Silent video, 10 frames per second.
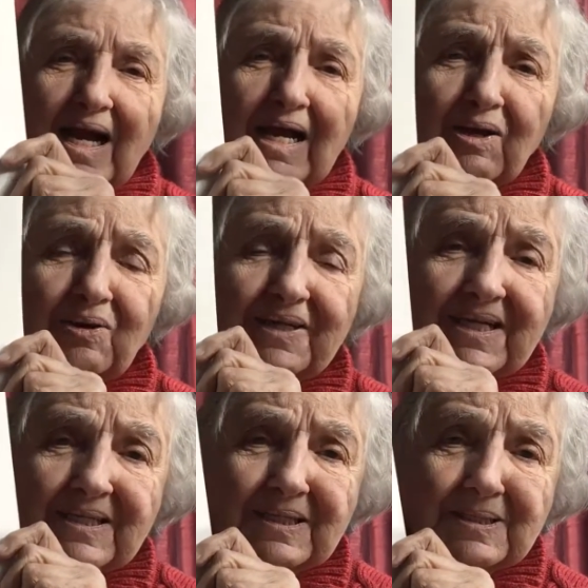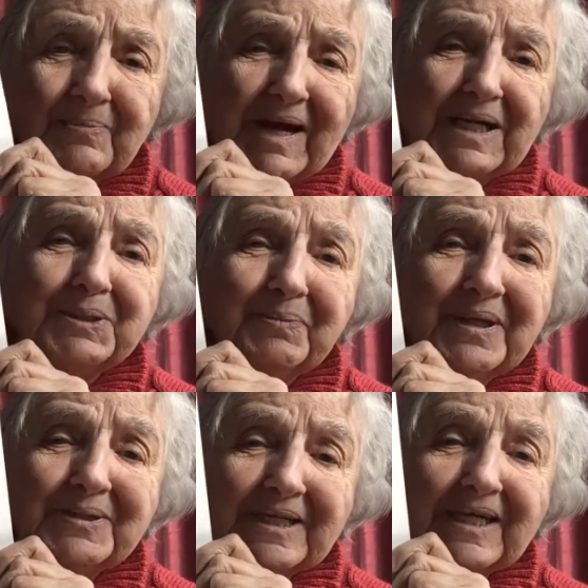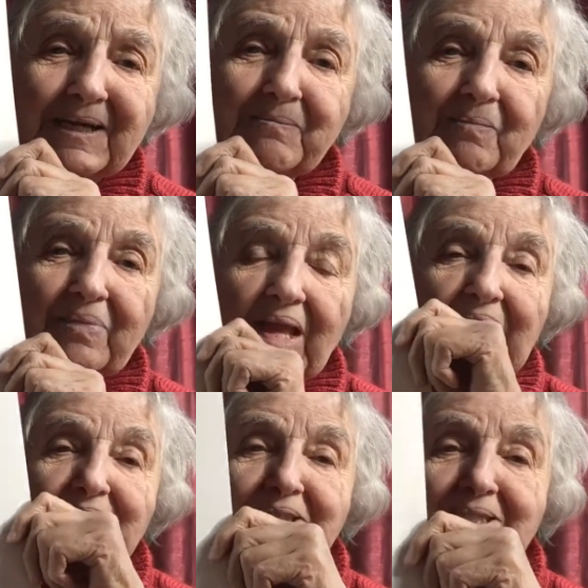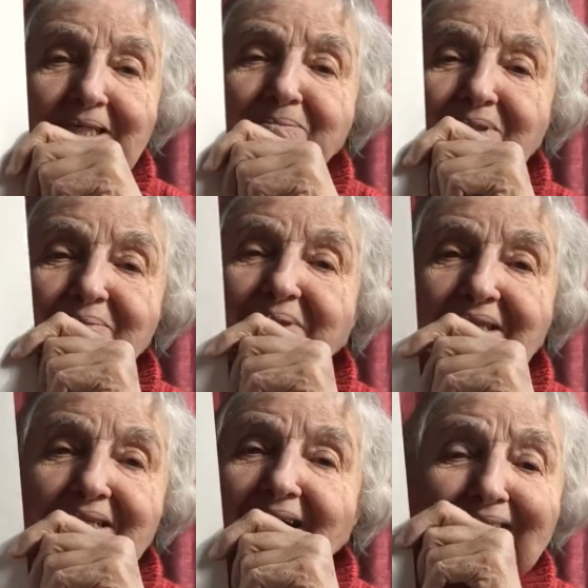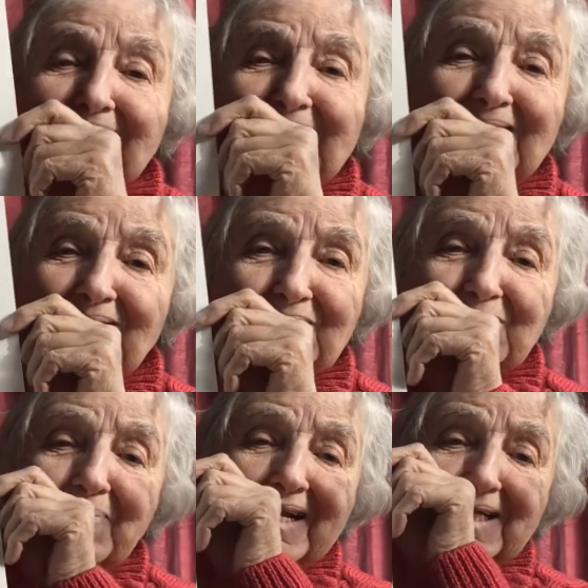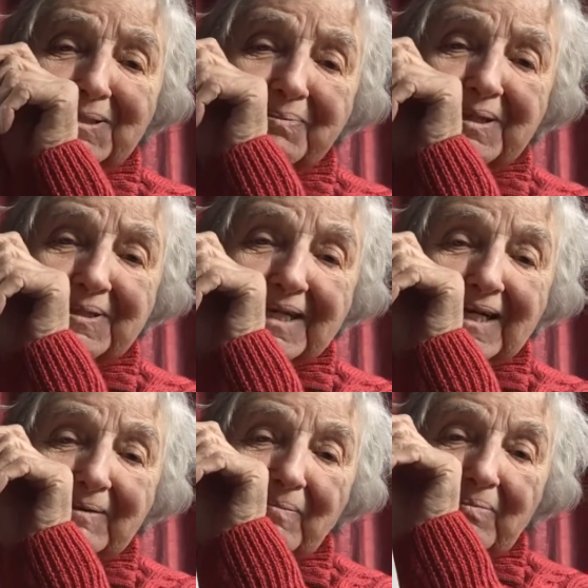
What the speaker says: I called it Spanish music. She seemed to be dancing to Spanish music.